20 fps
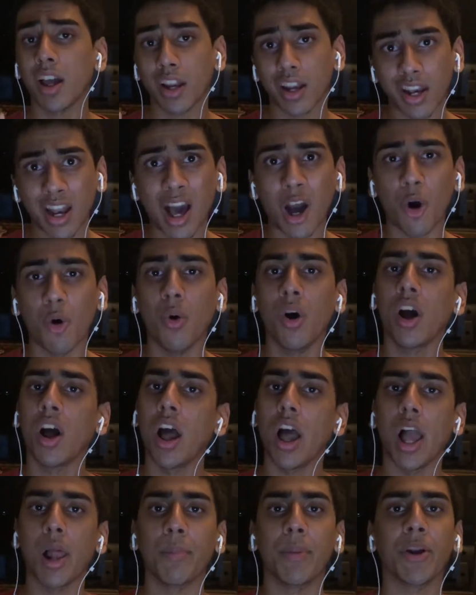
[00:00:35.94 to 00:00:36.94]
Now
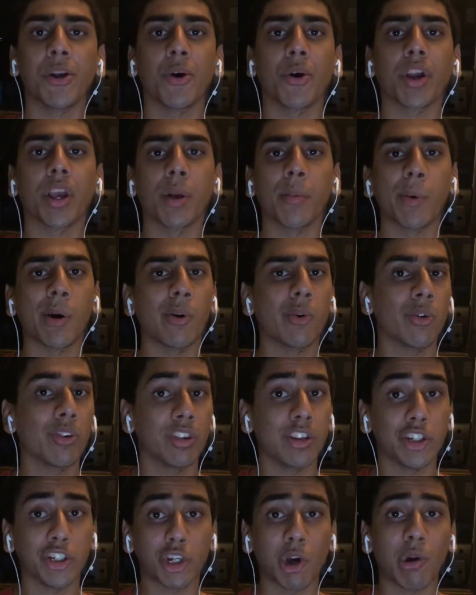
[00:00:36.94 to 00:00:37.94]
I'll be talking about
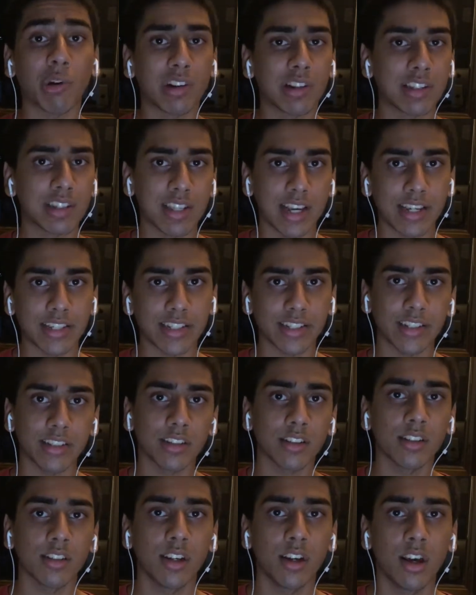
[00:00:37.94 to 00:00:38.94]
the shot
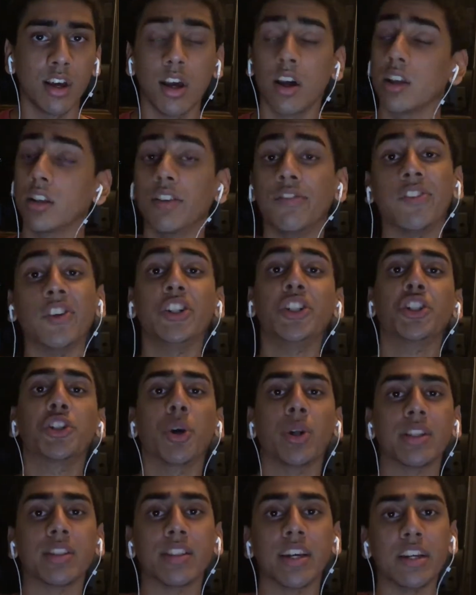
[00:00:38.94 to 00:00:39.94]
sizes. The first
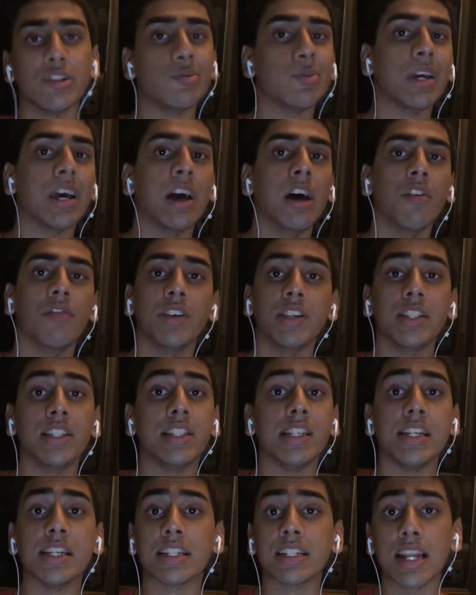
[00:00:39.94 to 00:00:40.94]
shot size we have is
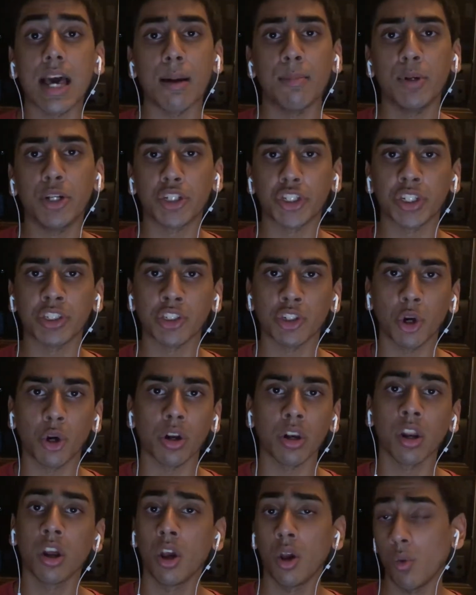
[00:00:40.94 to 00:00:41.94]
the establishing
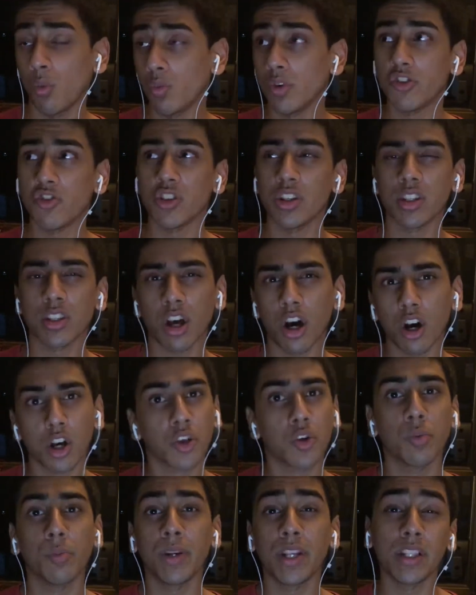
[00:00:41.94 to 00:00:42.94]
shot, which is
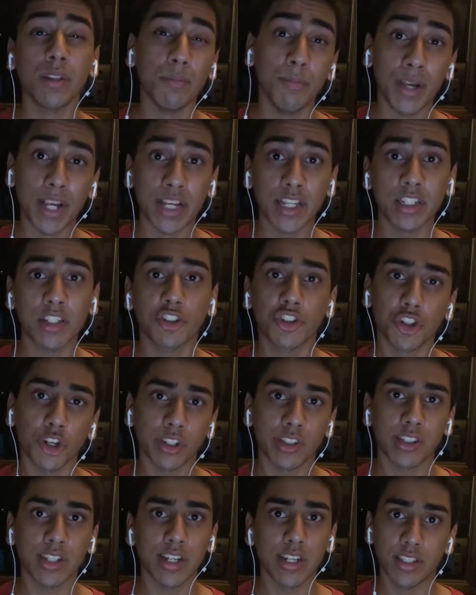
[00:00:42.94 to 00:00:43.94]
arguably the biggest
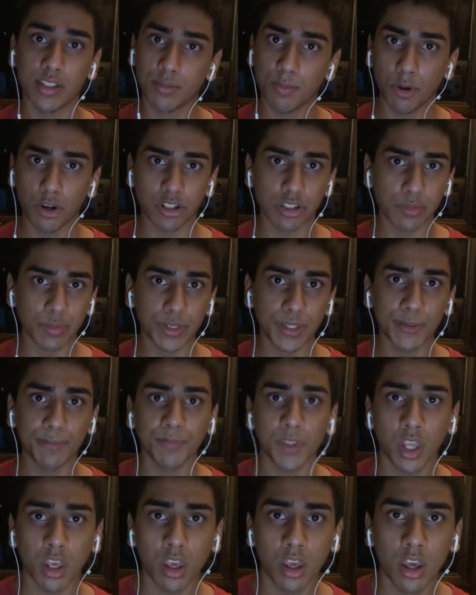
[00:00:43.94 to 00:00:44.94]
shot size possible.
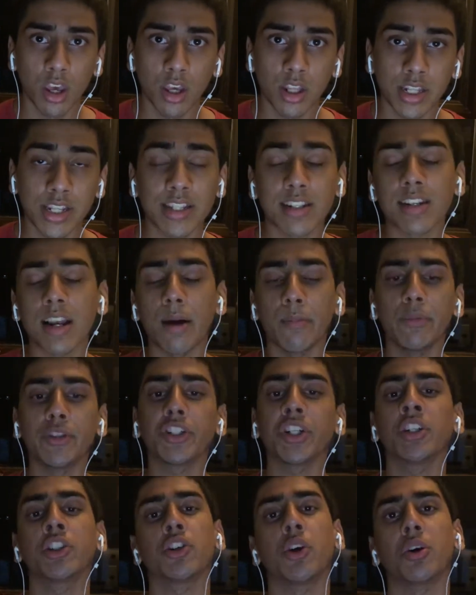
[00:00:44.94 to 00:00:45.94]
The
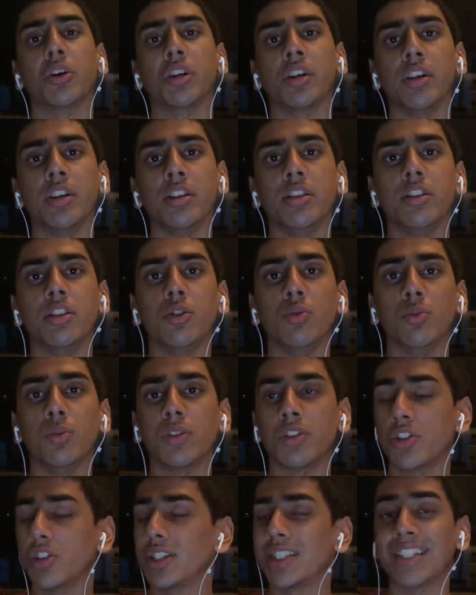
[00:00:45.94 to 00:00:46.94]
establishing shot is
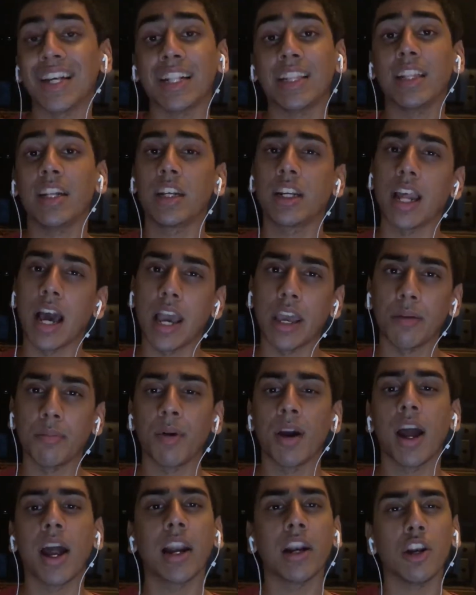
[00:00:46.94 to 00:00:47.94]
used to set the time
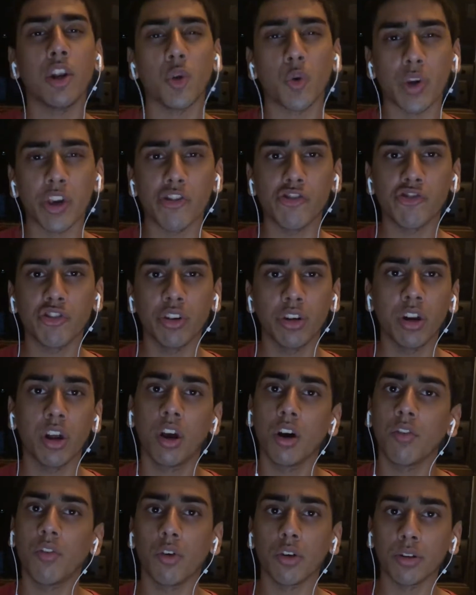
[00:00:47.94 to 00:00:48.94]
and location
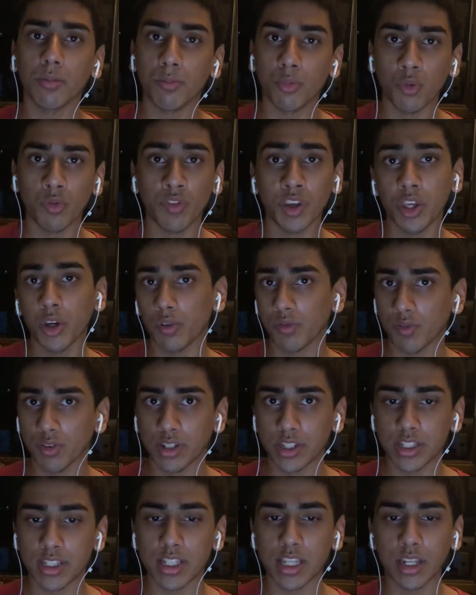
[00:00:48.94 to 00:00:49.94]
for the movie or for
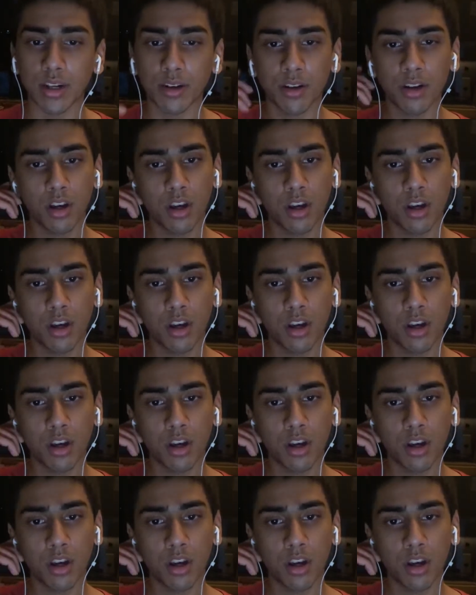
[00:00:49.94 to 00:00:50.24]
the scene.